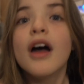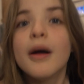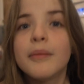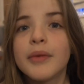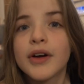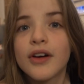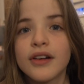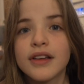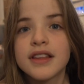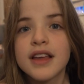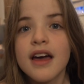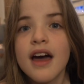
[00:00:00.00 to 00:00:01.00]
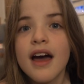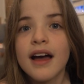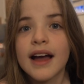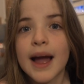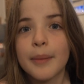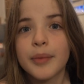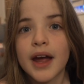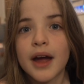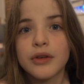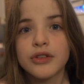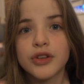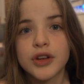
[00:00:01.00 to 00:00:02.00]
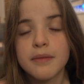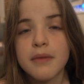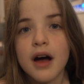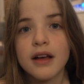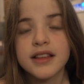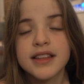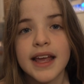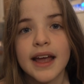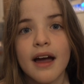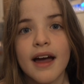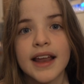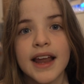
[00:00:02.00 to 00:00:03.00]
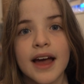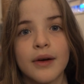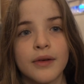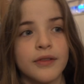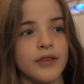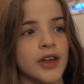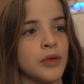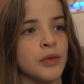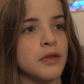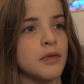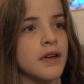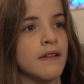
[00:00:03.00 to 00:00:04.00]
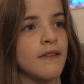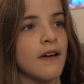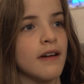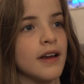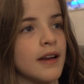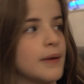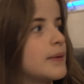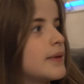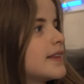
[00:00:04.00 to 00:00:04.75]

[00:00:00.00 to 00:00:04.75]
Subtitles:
because Gabrielle was on the Masked Singer and Out of Reach was one of her clues.